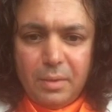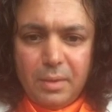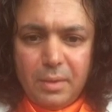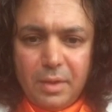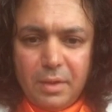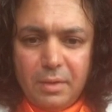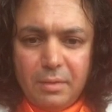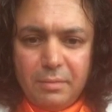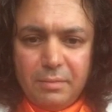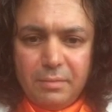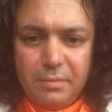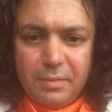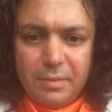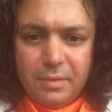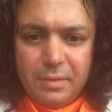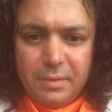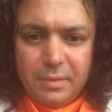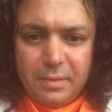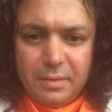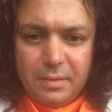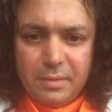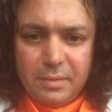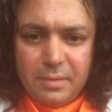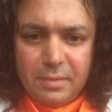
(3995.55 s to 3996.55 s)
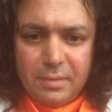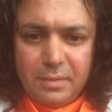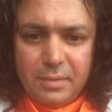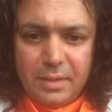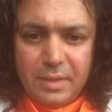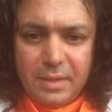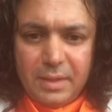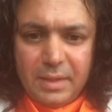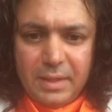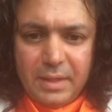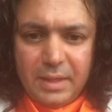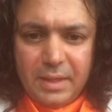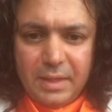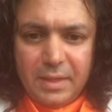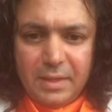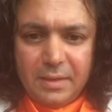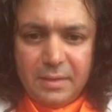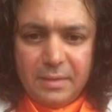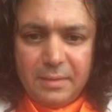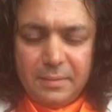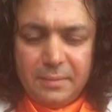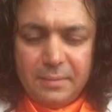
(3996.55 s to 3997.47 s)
love in?